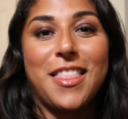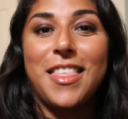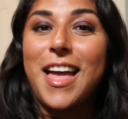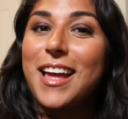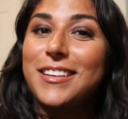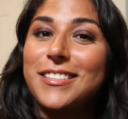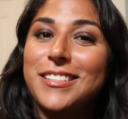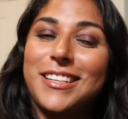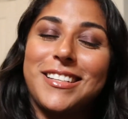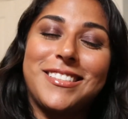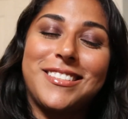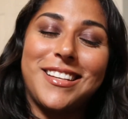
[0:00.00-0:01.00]
that
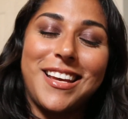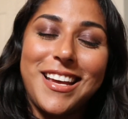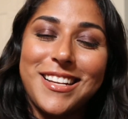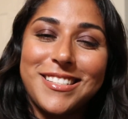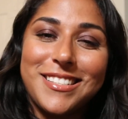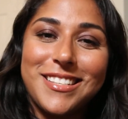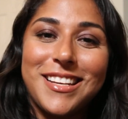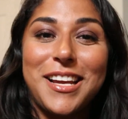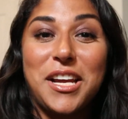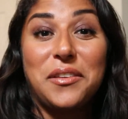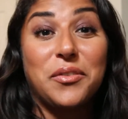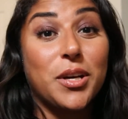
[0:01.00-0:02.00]
is it.
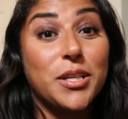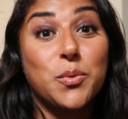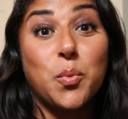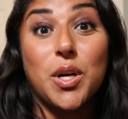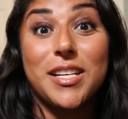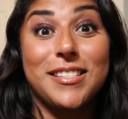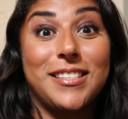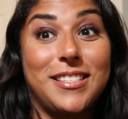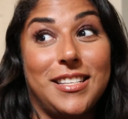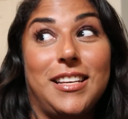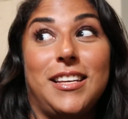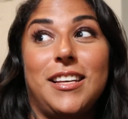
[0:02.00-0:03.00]
If you guys wanna
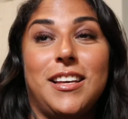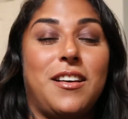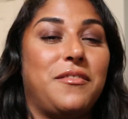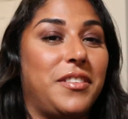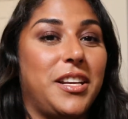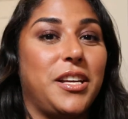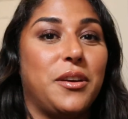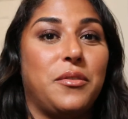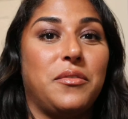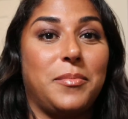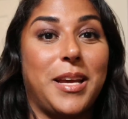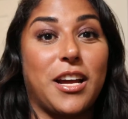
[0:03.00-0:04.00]
see a video
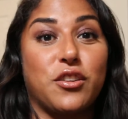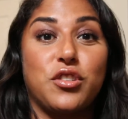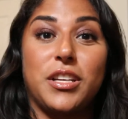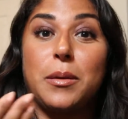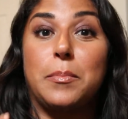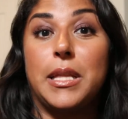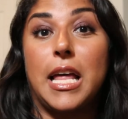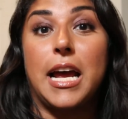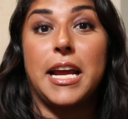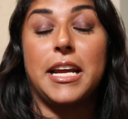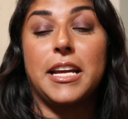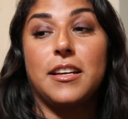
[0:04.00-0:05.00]
of me actually
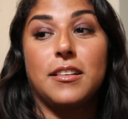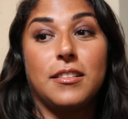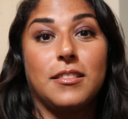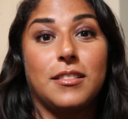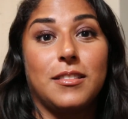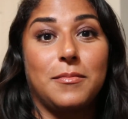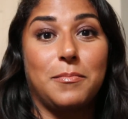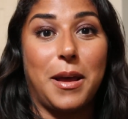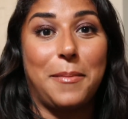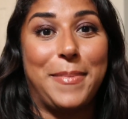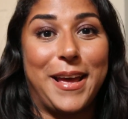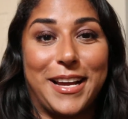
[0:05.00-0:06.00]
applying my
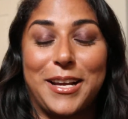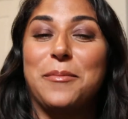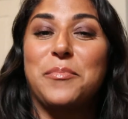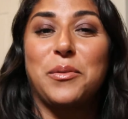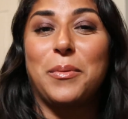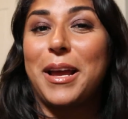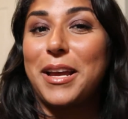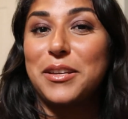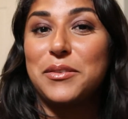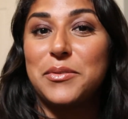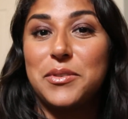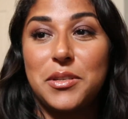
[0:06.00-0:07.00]
makeup the way I
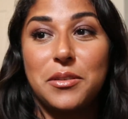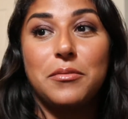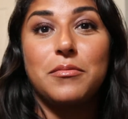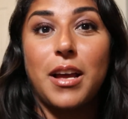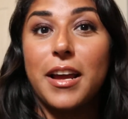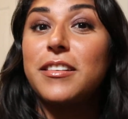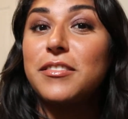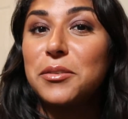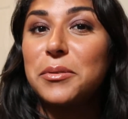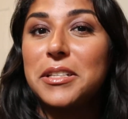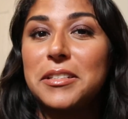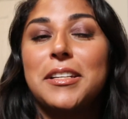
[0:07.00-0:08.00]
used to, I could do
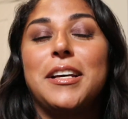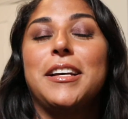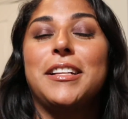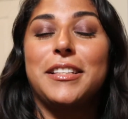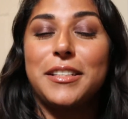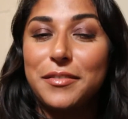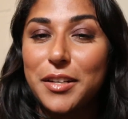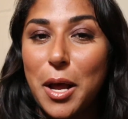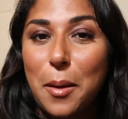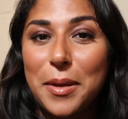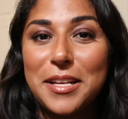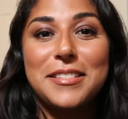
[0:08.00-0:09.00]
it. Leave a
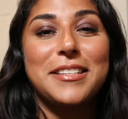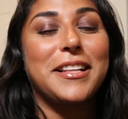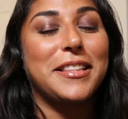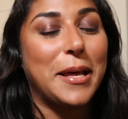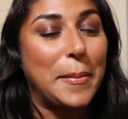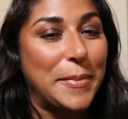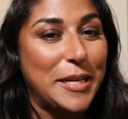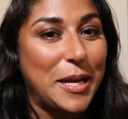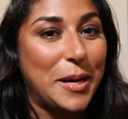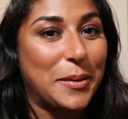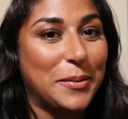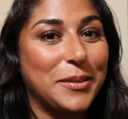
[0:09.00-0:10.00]
comment, let me
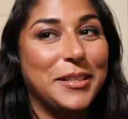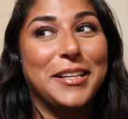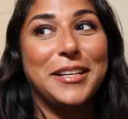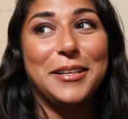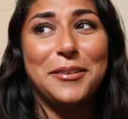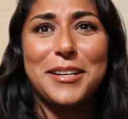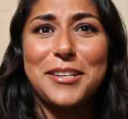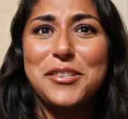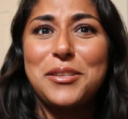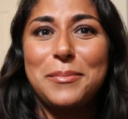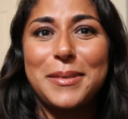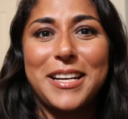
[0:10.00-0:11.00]
know. It would
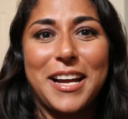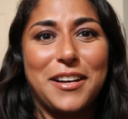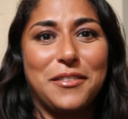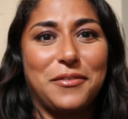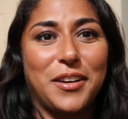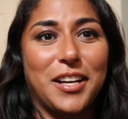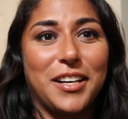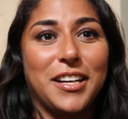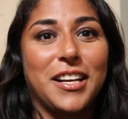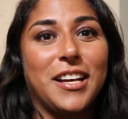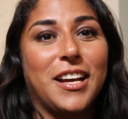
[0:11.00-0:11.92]
actually be kind of fun.